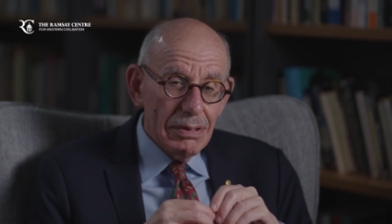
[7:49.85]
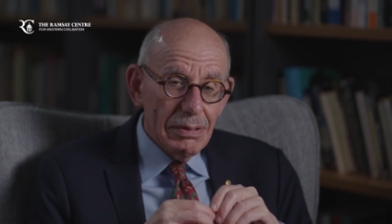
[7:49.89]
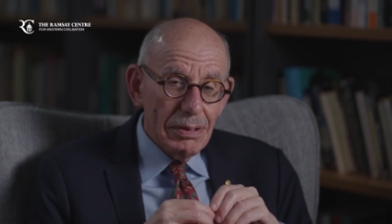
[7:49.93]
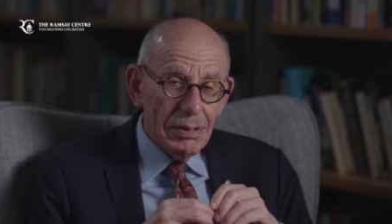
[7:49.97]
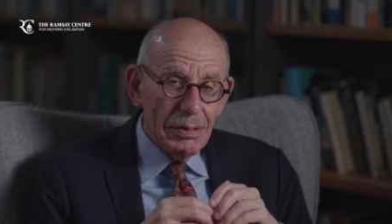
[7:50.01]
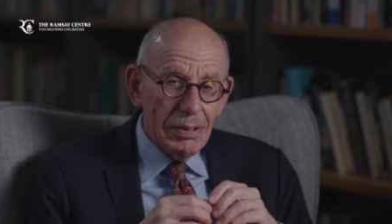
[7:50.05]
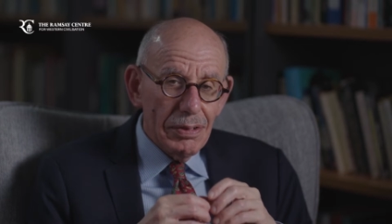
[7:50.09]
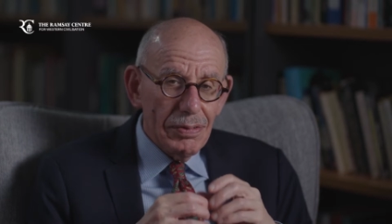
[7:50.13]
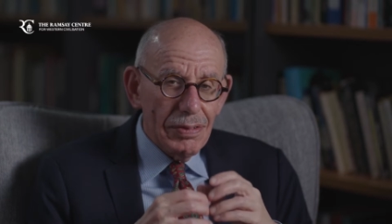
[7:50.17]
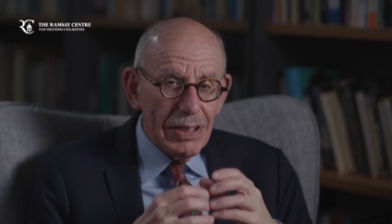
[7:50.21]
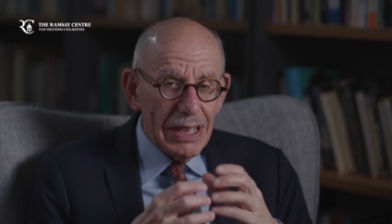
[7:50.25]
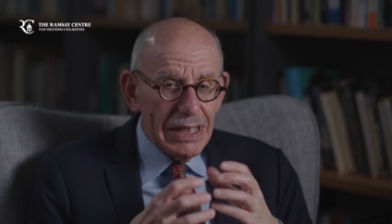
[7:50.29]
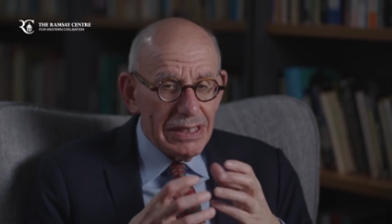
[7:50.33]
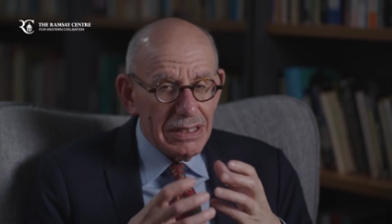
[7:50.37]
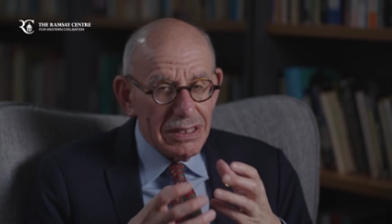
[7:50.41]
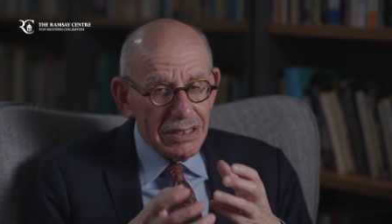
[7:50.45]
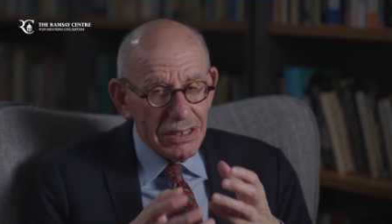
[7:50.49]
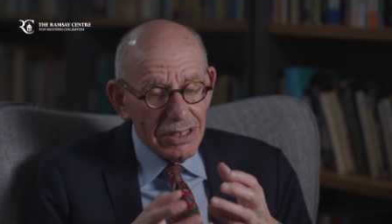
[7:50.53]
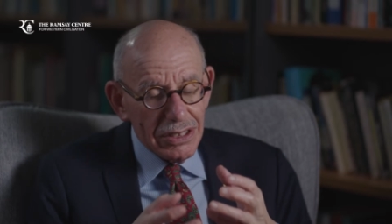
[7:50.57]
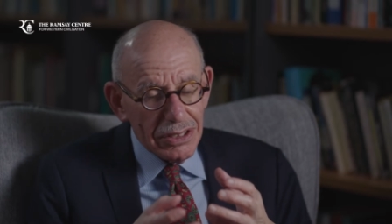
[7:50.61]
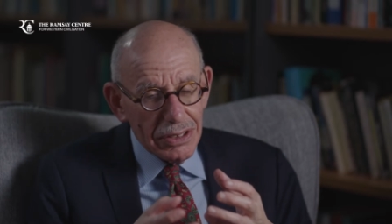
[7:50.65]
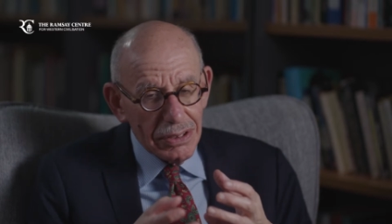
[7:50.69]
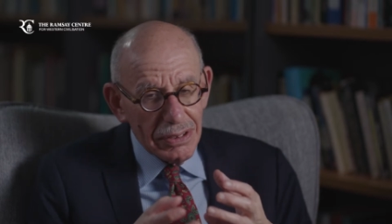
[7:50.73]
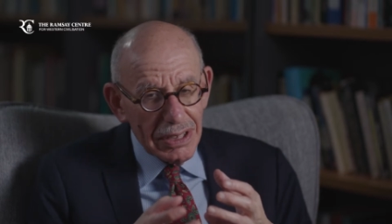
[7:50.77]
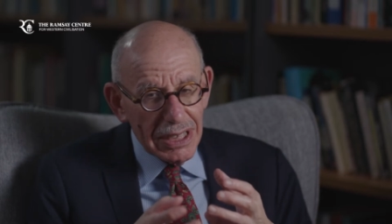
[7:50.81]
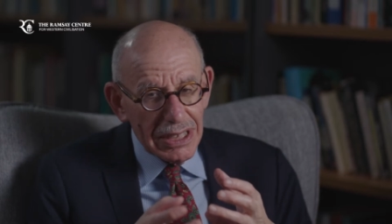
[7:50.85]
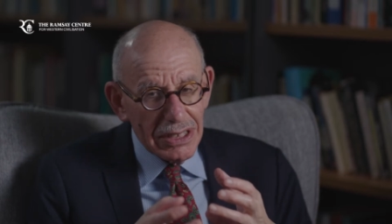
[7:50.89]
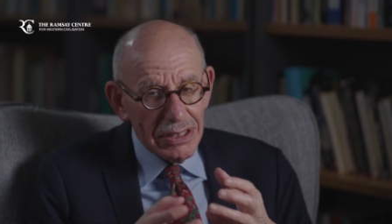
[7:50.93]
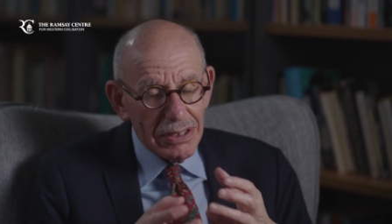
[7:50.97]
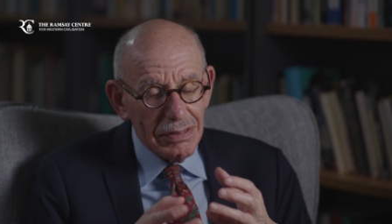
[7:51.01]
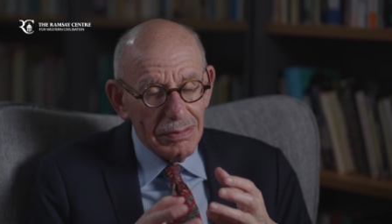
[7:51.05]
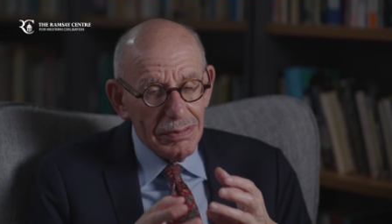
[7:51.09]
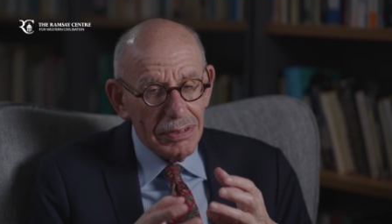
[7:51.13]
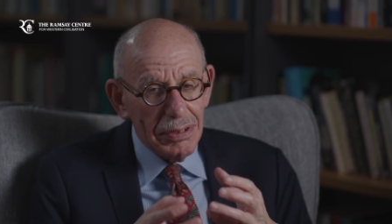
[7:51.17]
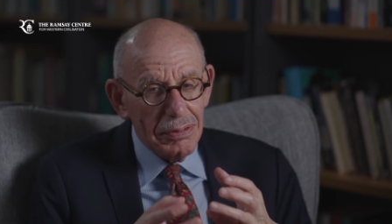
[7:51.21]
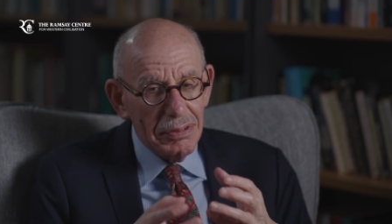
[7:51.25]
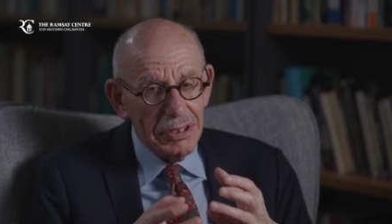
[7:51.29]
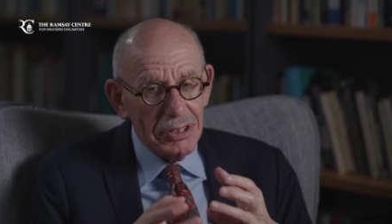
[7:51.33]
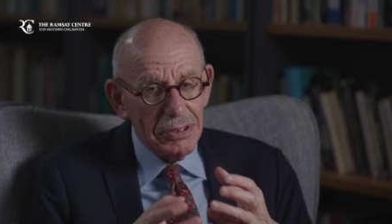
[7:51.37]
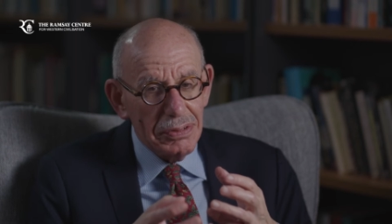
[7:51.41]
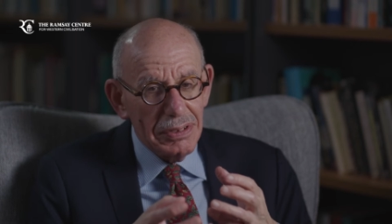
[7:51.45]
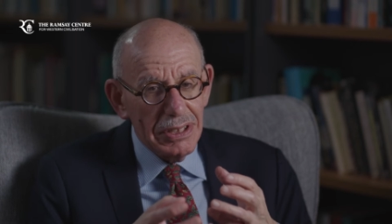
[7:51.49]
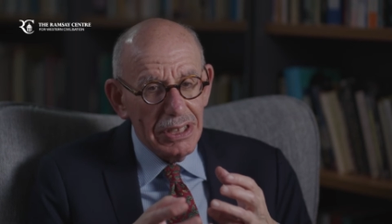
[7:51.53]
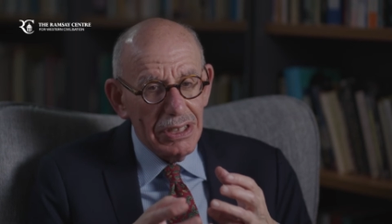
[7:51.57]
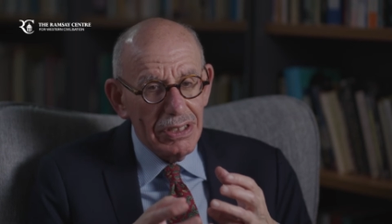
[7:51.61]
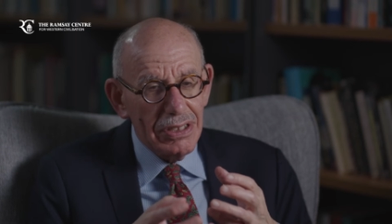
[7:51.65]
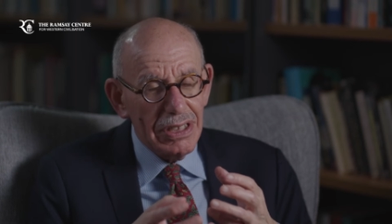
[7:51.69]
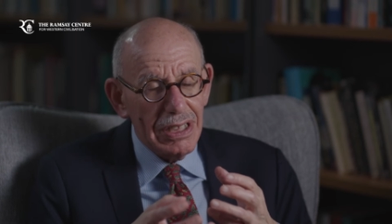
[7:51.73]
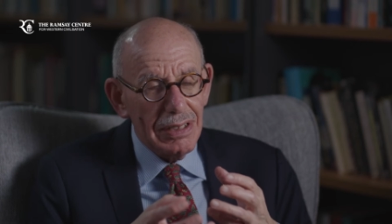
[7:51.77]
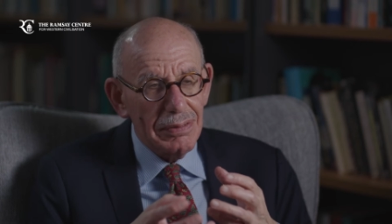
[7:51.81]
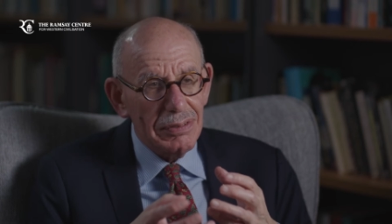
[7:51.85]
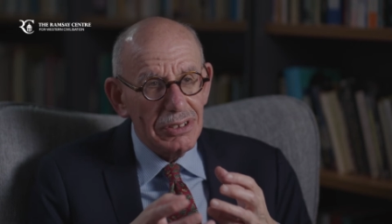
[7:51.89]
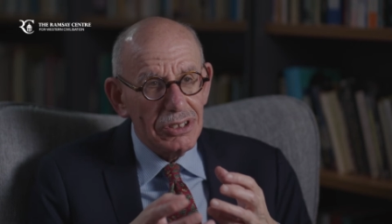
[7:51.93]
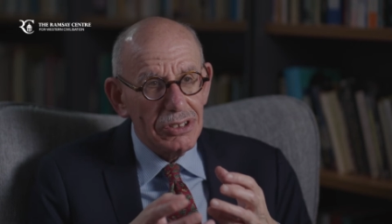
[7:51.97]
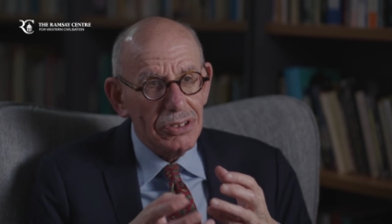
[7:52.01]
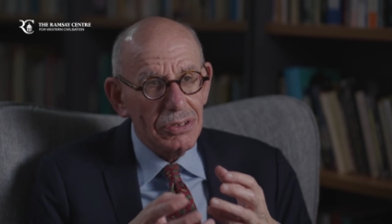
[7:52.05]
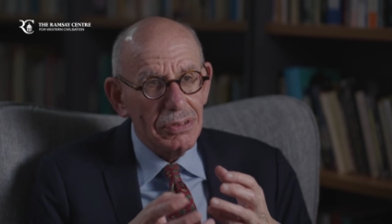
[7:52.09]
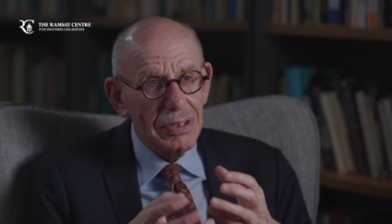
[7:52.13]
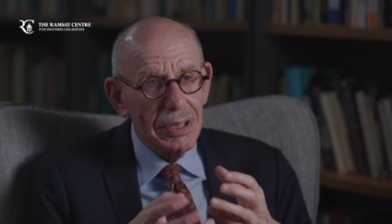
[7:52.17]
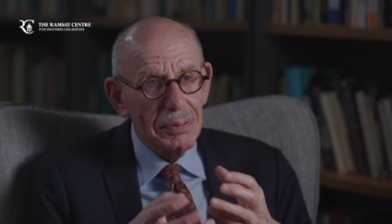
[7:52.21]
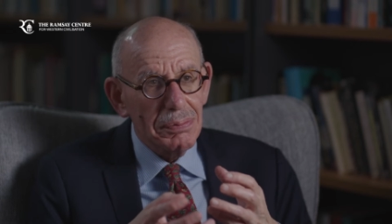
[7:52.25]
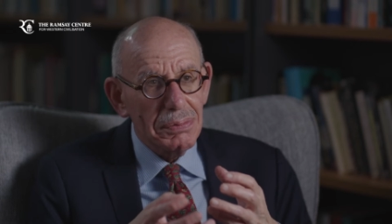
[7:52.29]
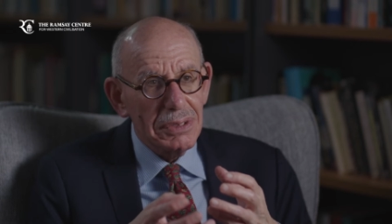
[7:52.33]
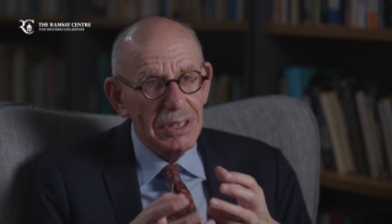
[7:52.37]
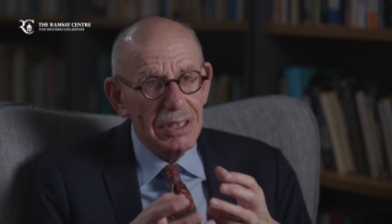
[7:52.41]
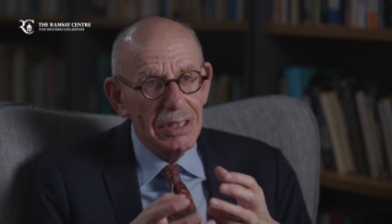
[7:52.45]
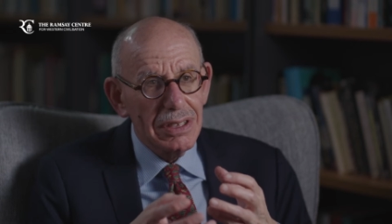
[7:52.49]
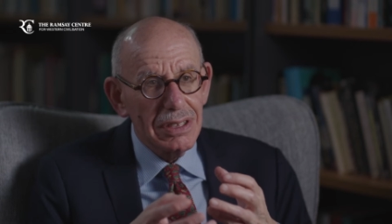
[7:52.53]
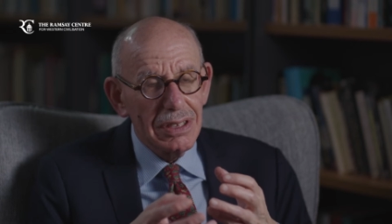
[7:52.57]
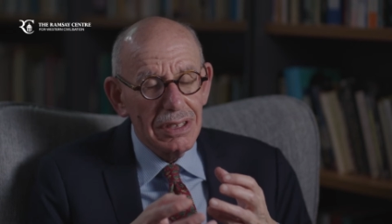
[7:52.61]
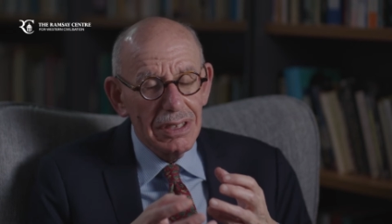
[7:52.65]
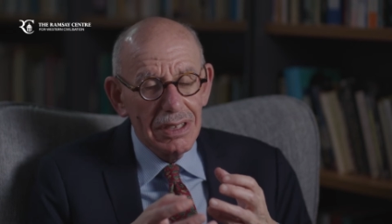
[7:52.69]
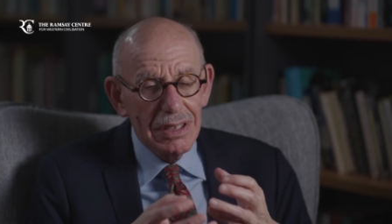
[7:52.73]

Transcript: When we face a situation for which we don't have a script